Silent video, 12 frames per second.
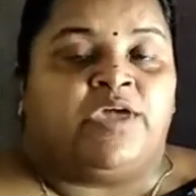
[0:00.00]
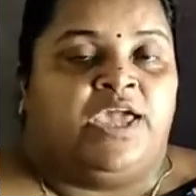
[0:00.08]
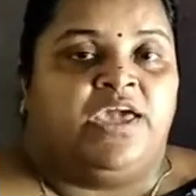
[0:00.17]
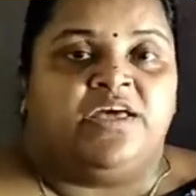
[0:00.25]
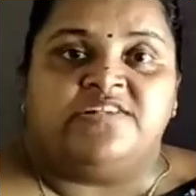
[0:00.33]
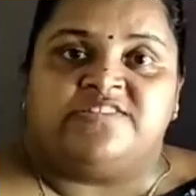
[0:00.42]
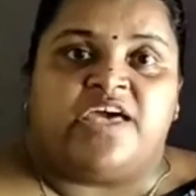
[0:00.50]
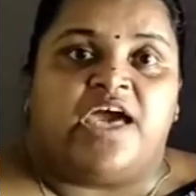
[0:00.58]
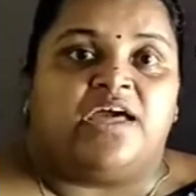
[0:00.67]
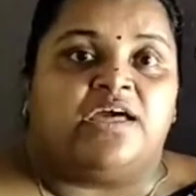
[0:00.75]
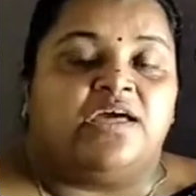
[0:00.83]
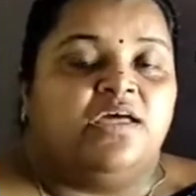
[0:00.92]
air
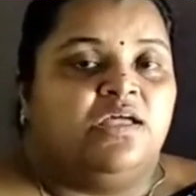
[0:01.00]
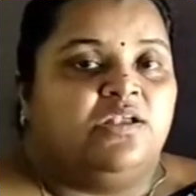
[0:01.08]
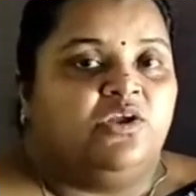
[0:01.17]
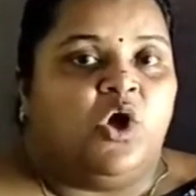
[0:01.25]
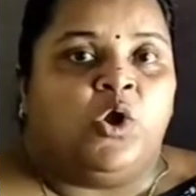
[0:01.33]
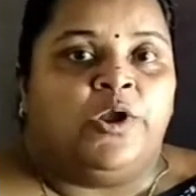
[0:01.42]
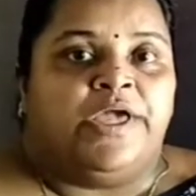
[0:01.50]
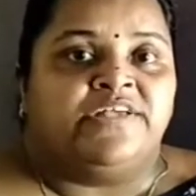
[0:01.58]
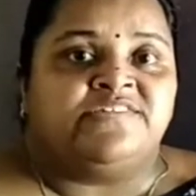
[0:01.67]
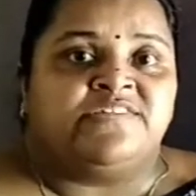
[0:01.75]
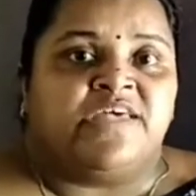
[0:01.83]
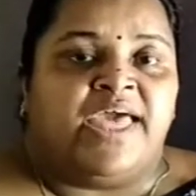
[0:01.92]
sacs known
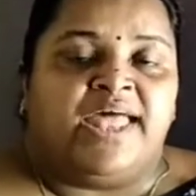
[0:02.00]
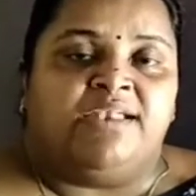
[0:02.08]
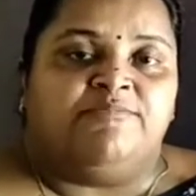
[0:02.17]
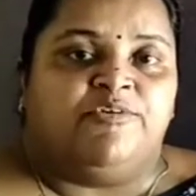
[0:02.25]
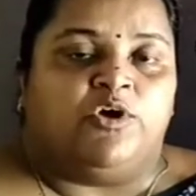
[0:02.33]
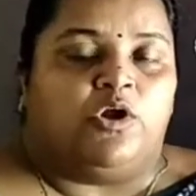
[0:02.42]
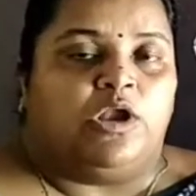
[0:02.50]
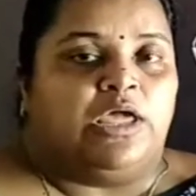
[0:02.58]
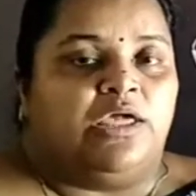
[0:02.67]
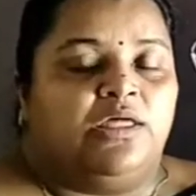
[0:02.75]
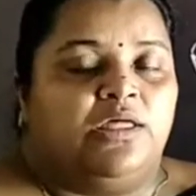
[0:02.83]
as alveoli.